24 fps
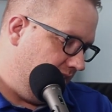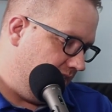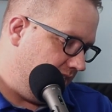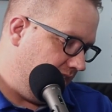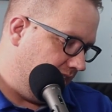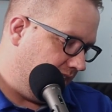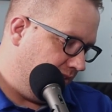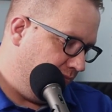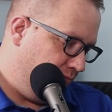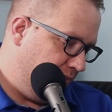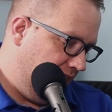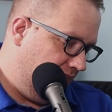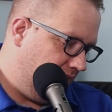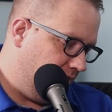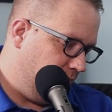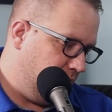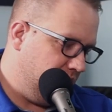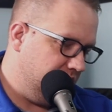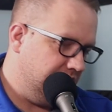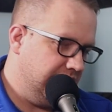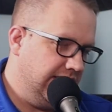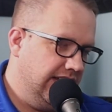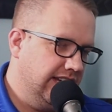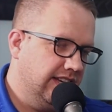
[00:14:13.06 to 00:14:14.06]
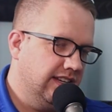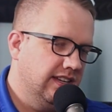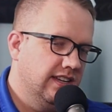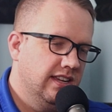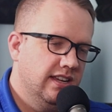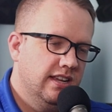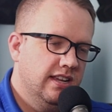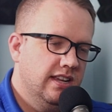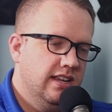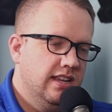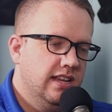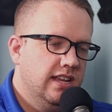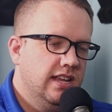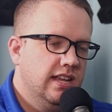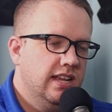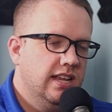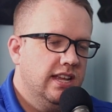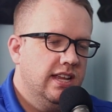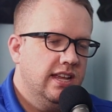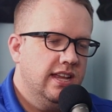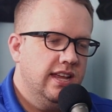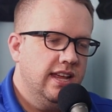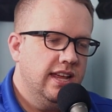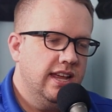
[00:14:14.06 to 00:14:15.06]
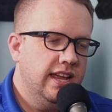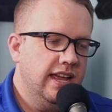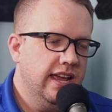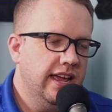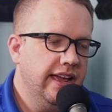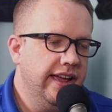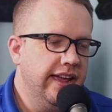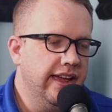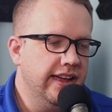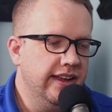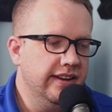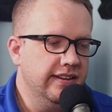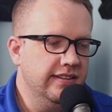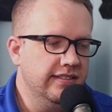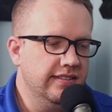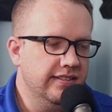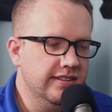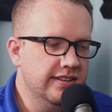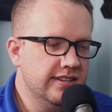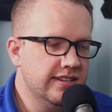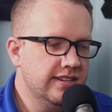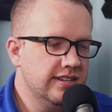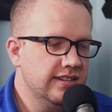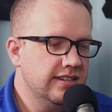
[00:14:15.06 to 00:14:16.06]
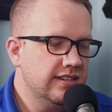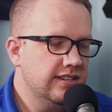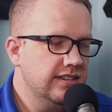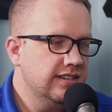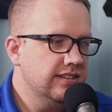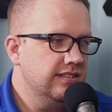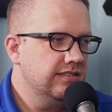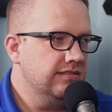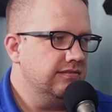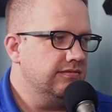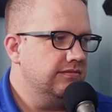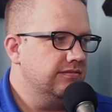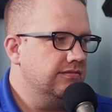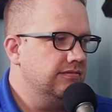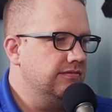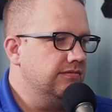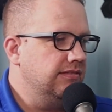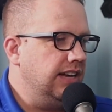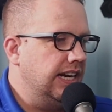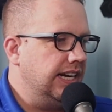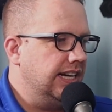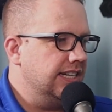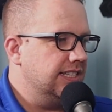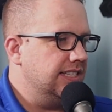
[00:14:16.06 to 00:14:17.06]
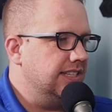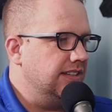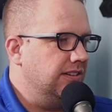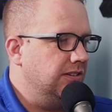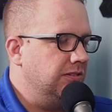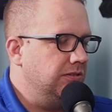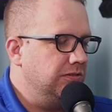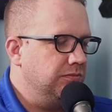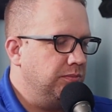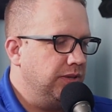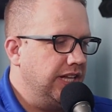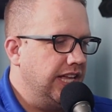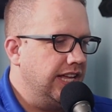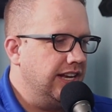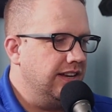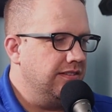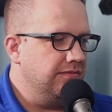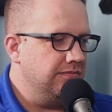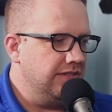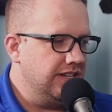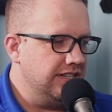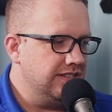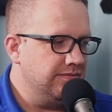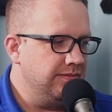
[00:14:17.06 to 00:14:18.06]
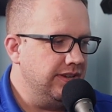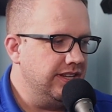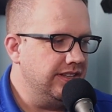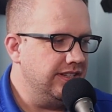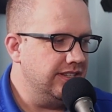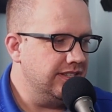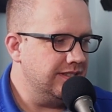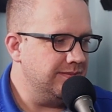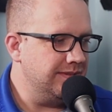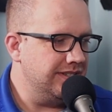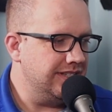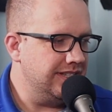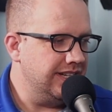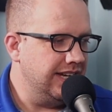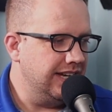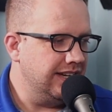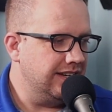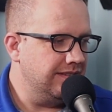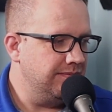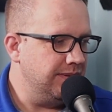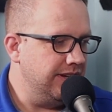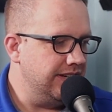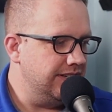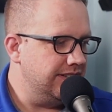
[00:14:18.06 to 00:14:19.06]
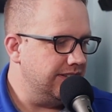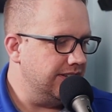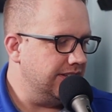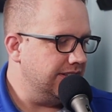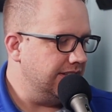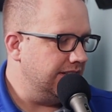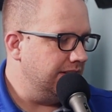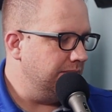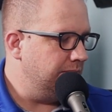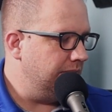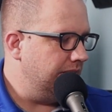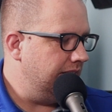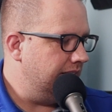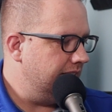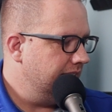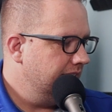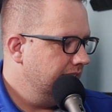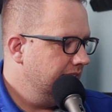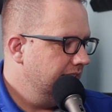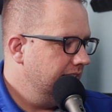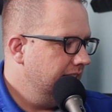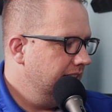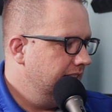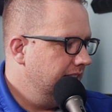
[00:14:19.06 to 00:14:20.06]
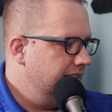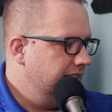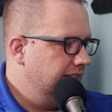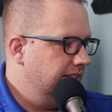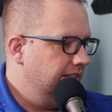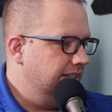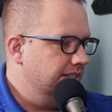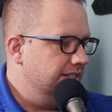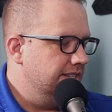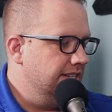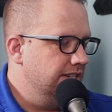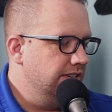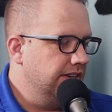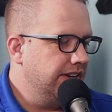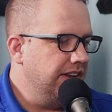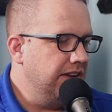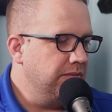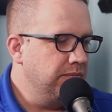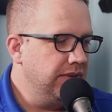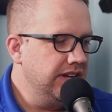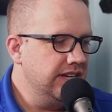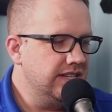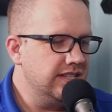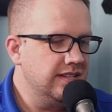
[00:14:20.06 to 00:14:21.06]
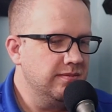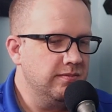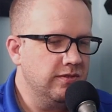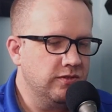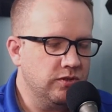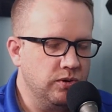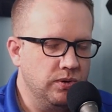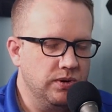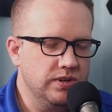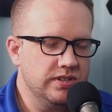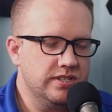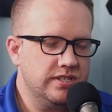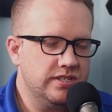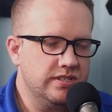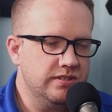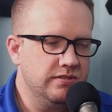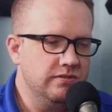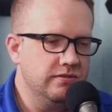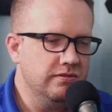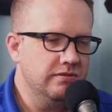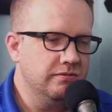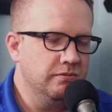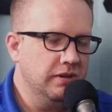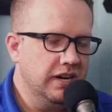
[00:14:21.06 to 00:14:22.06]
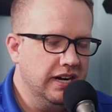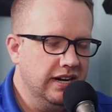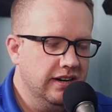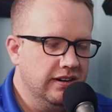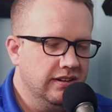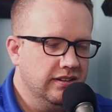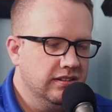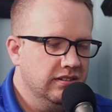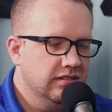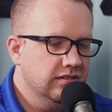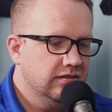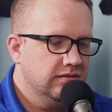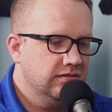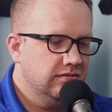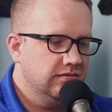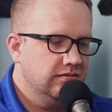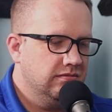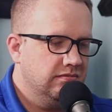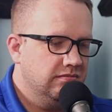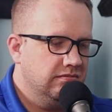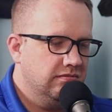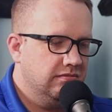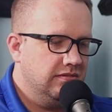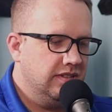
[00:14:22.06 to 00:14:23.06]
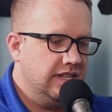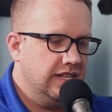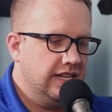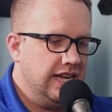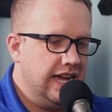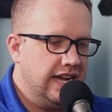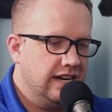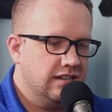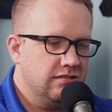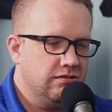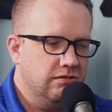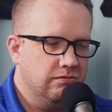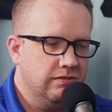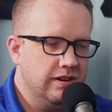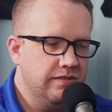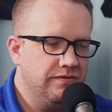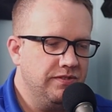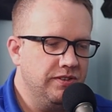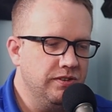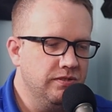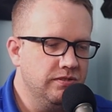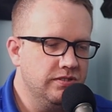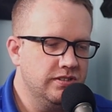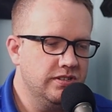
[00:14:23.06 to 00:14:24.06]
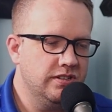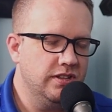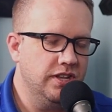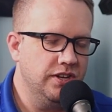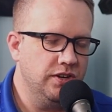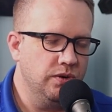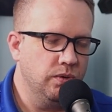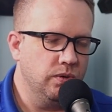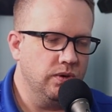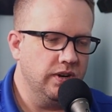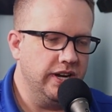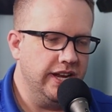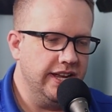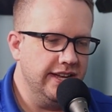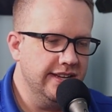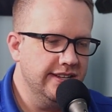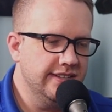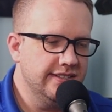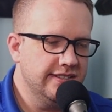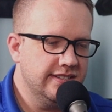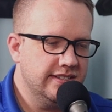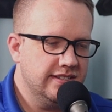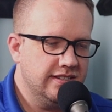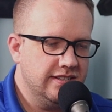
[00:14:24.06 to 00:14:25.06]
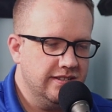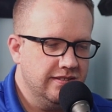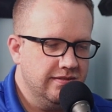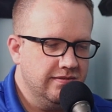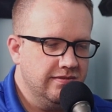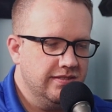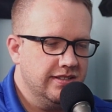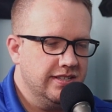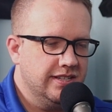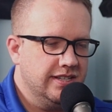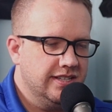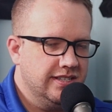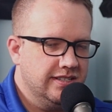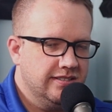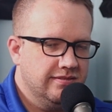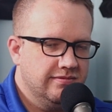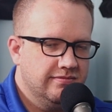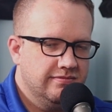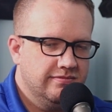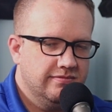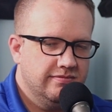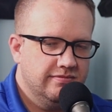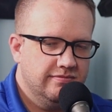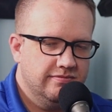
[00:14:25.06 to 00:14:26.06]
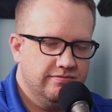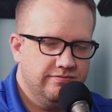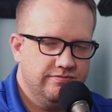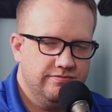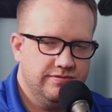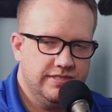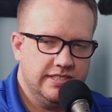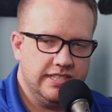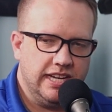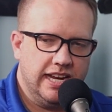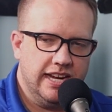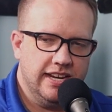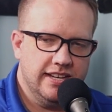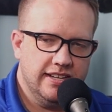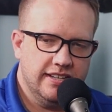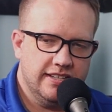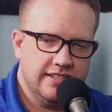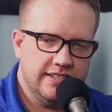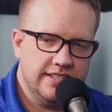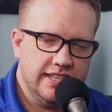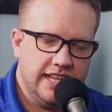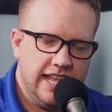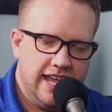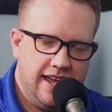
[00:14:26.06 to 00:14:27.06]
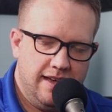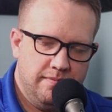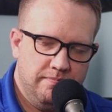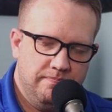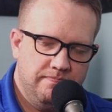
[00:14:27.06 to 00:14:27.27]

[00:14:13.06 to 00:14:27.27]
battle mistake, and I guess the whole planet has made this mistake, basically. But the Cinder King beats them, of course, to where the actual refuge, the door is, to the science lab.